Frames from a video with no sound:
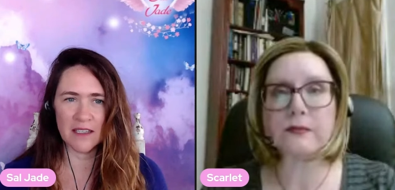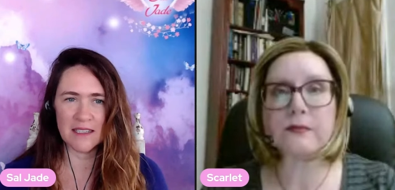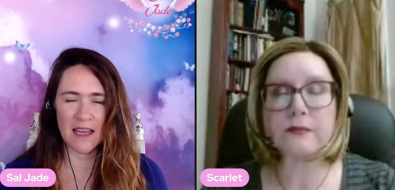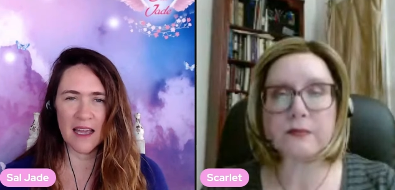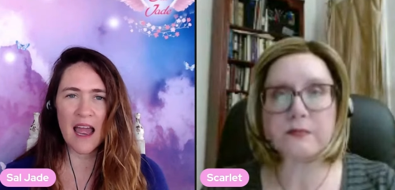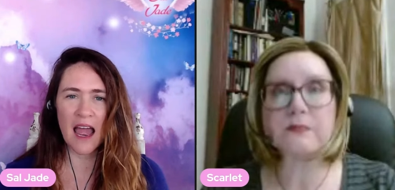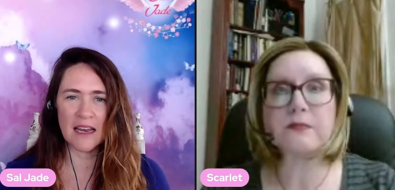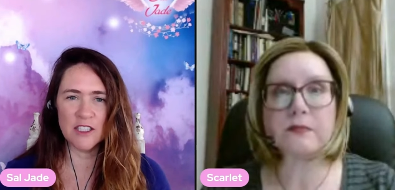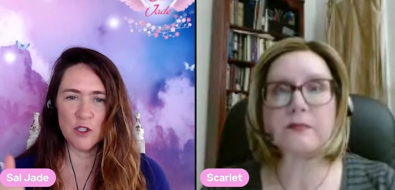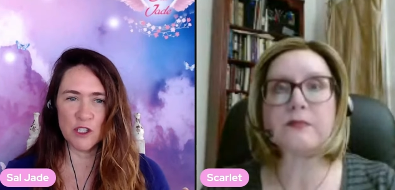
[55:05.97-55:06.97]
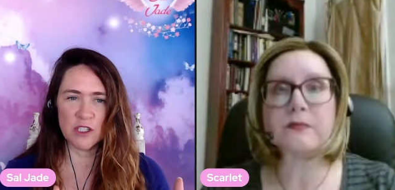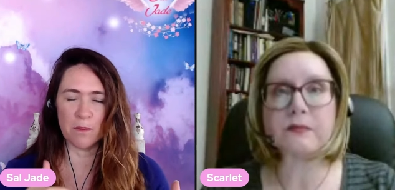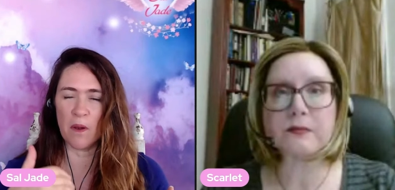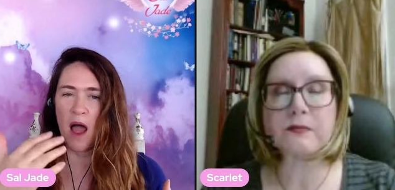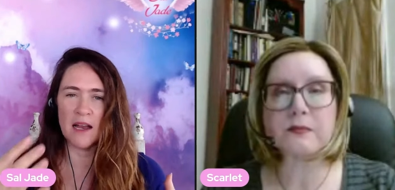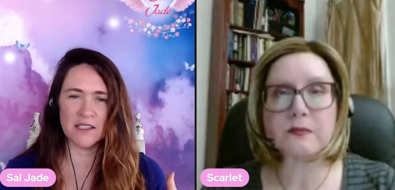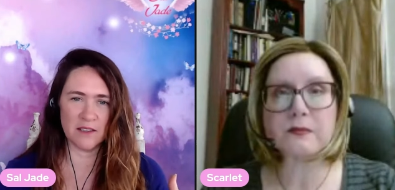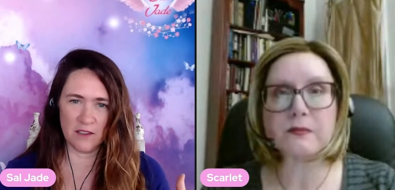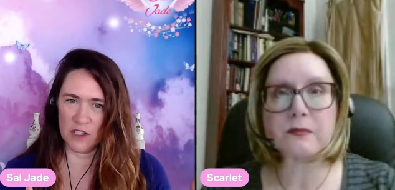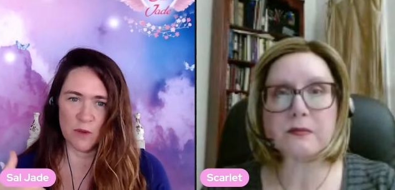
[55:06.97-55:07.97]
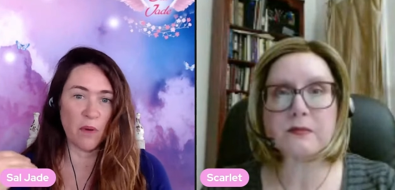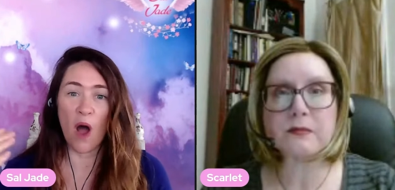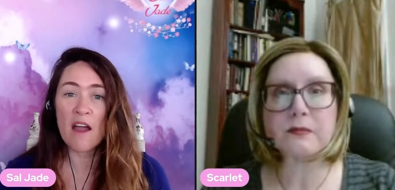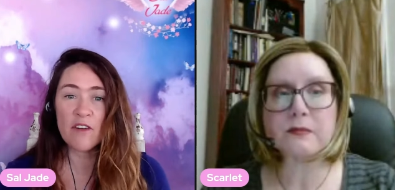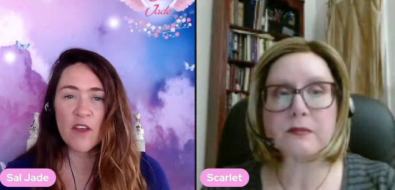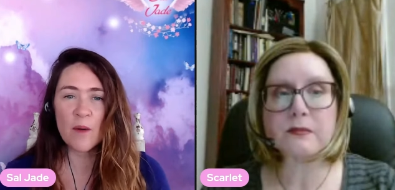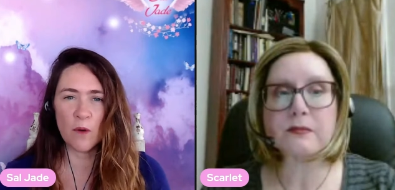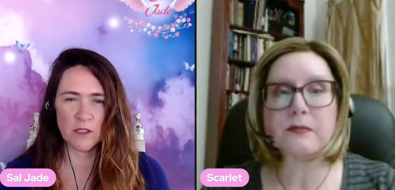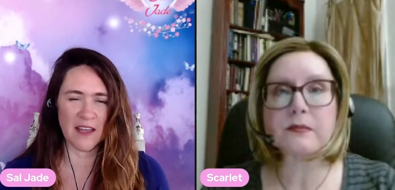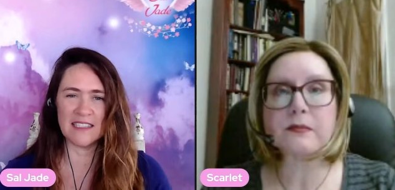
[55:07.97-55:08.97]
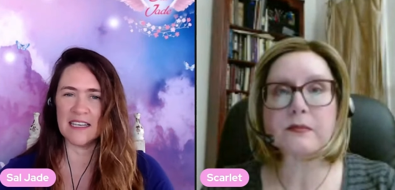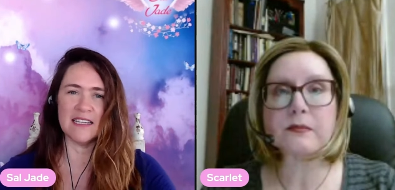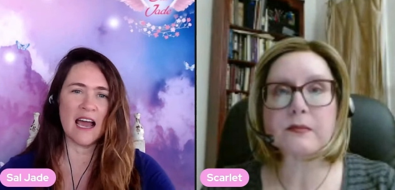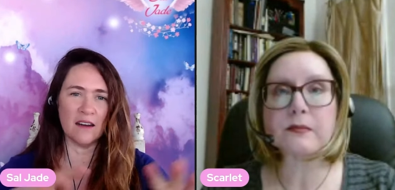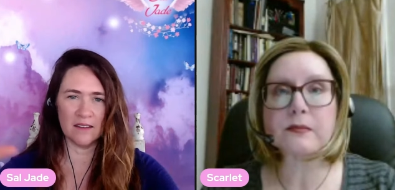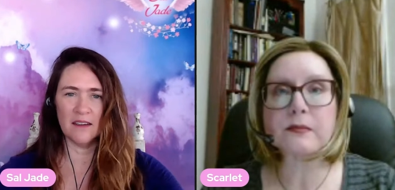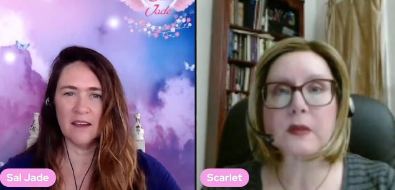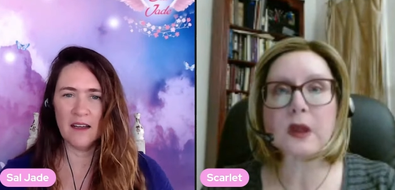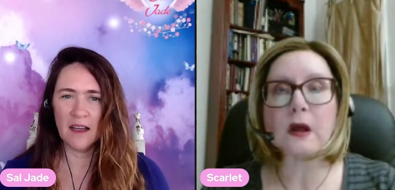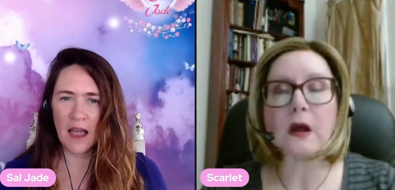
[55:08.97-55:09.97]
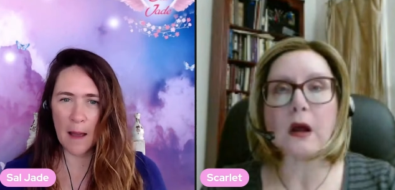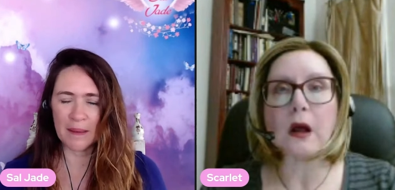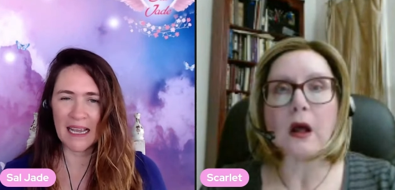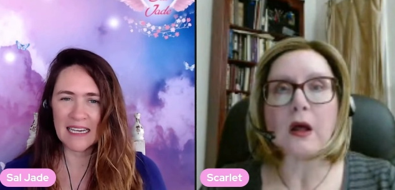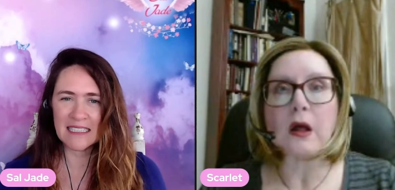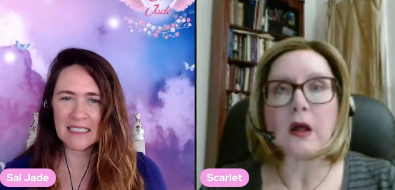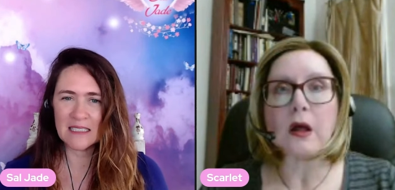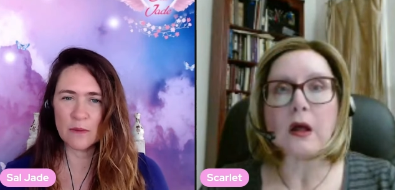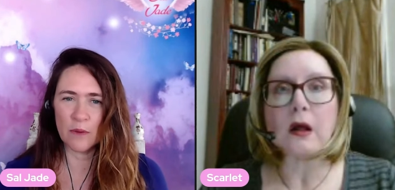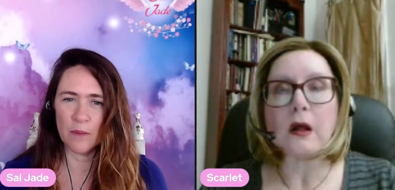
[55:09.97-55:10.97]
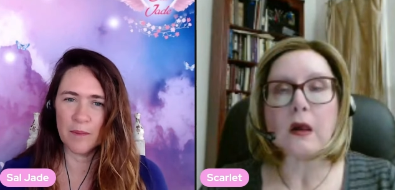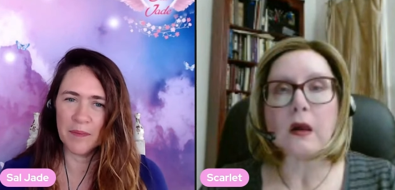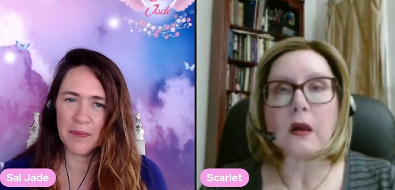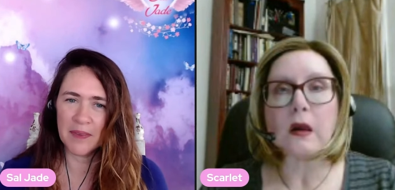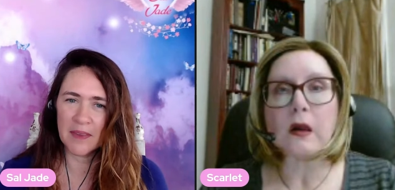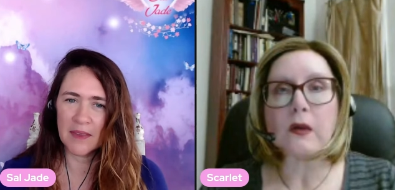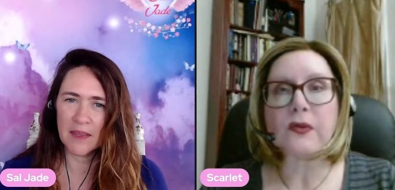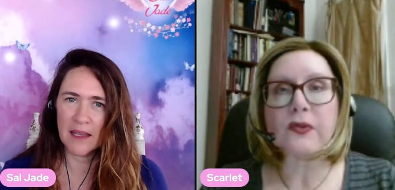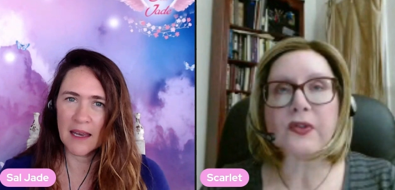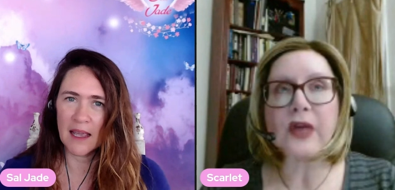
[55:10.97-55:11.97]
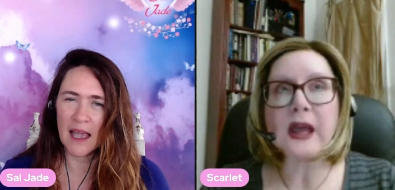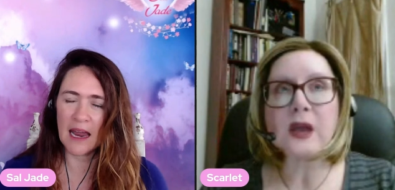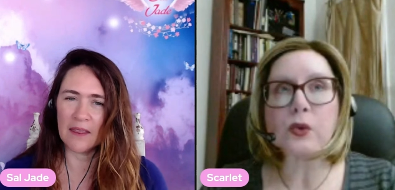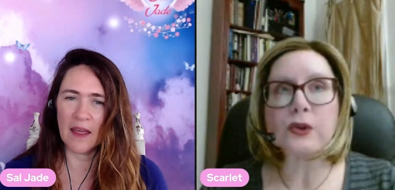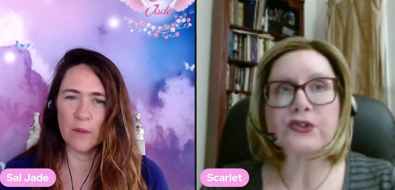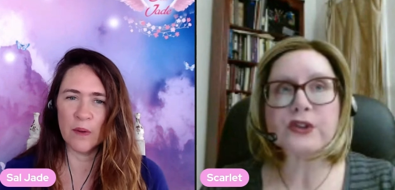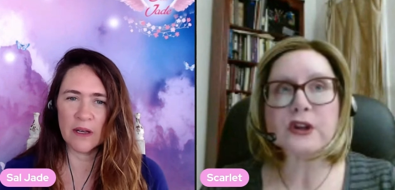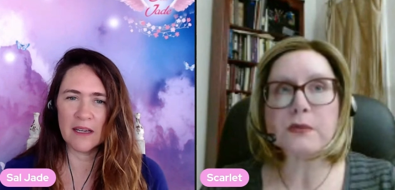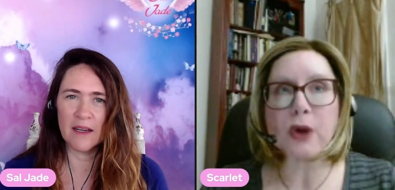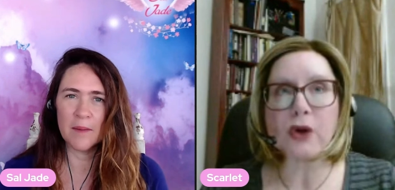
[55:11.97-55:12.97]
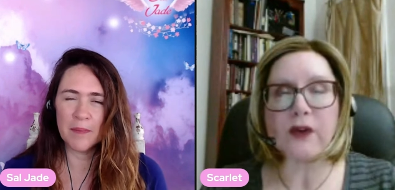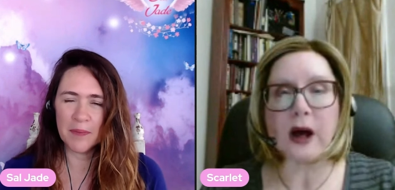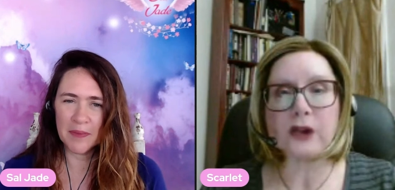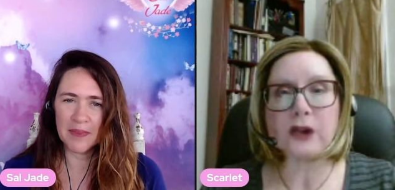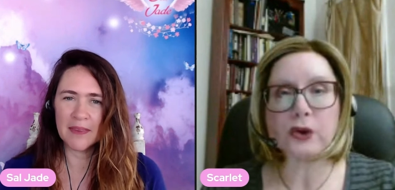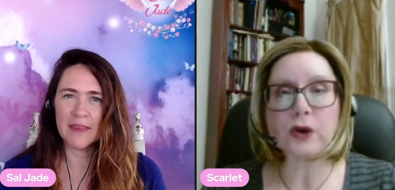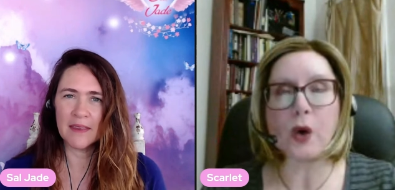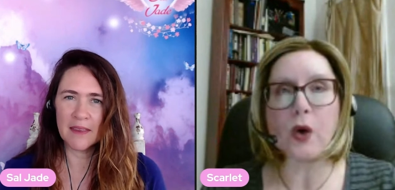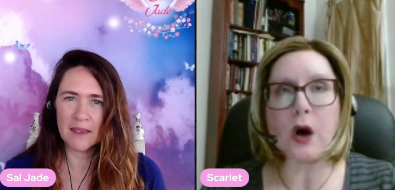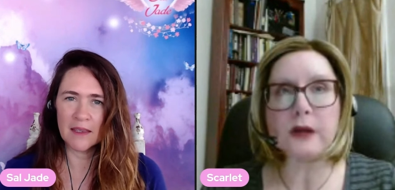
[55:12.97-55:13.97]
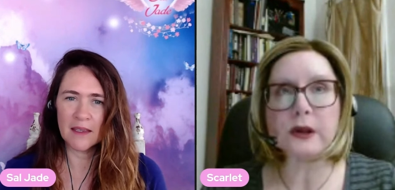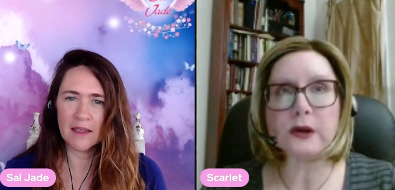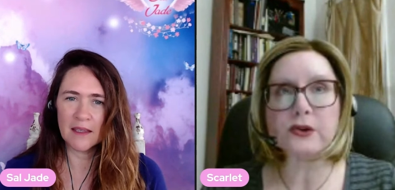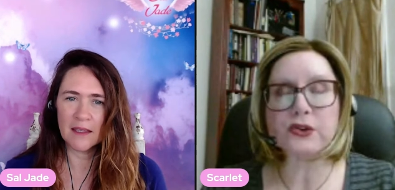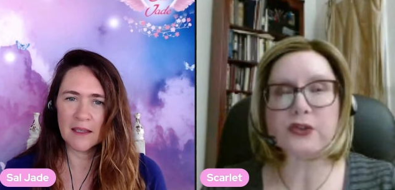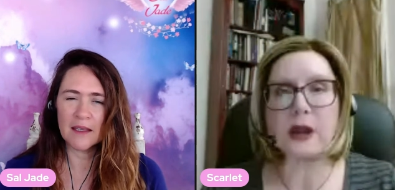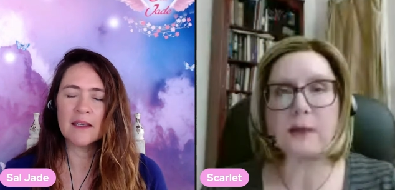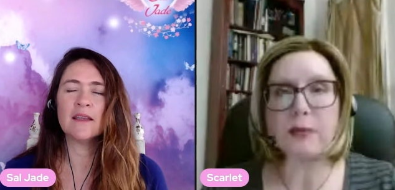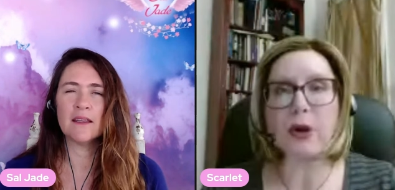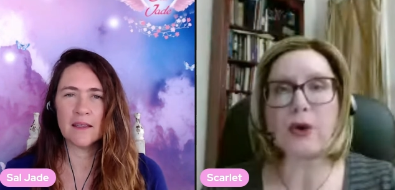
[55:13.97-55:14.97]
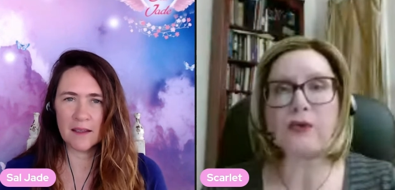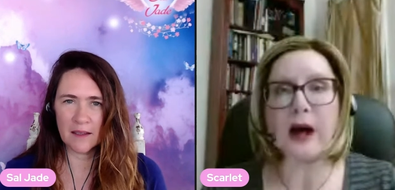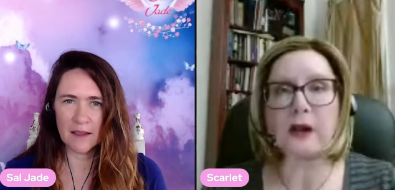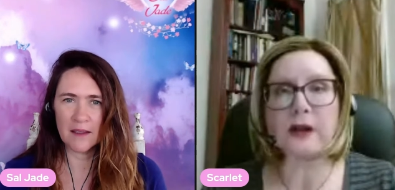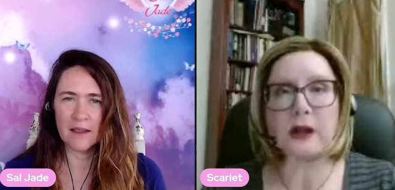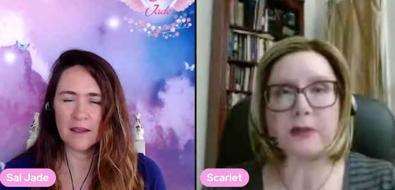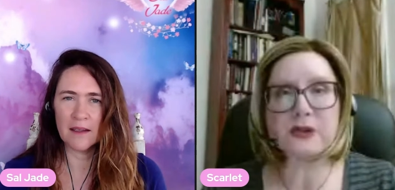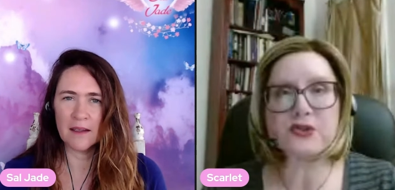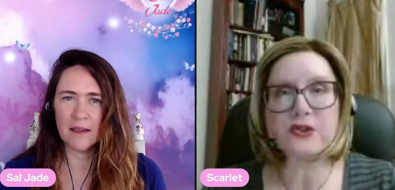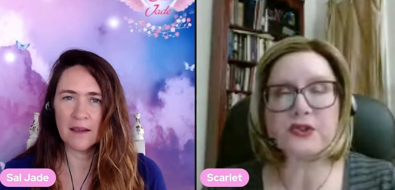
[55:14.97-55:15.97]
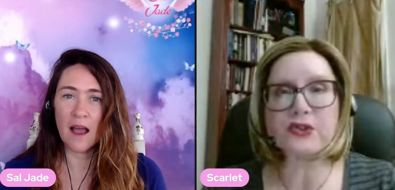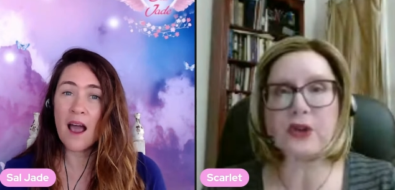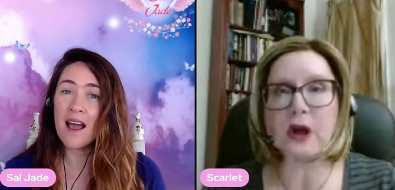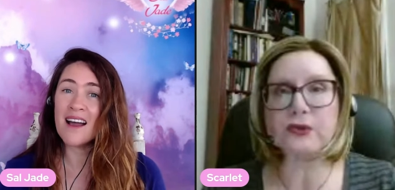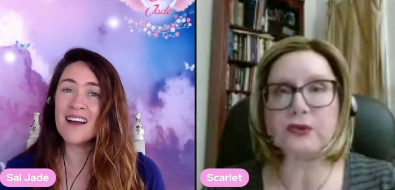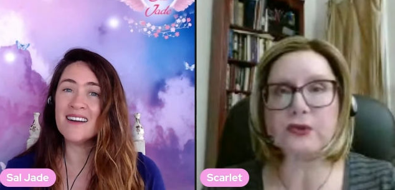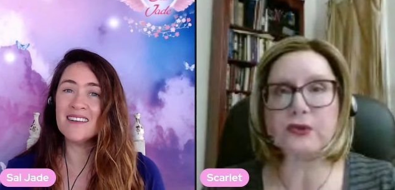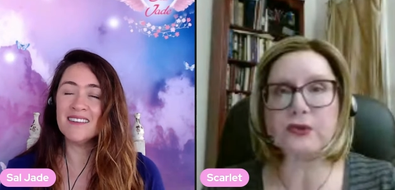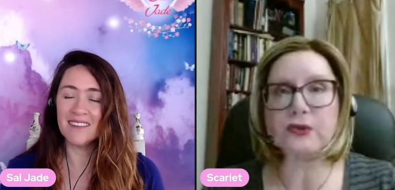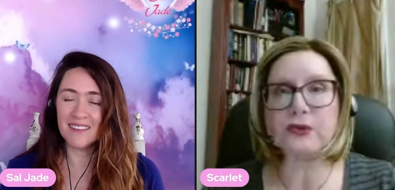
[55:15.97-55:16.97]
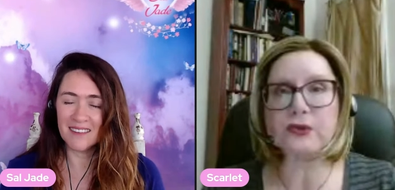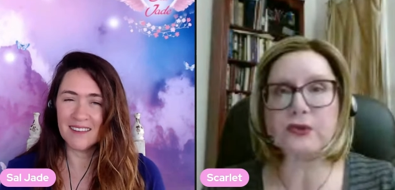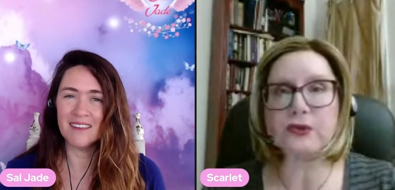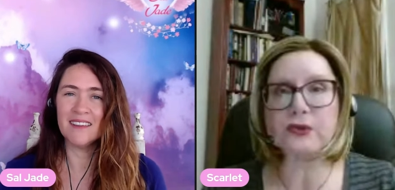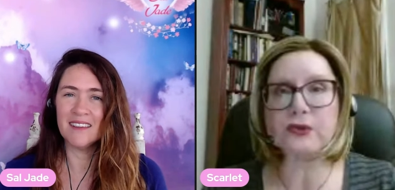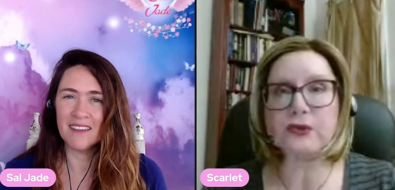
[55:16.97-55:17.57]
Speaker 1: there. And you just apply to, you supply for them, or do they send out applications?
Speaker 2: They will see your profile. You'll go on there. You'll set up a profile, get a picture of yourself, do a description of what you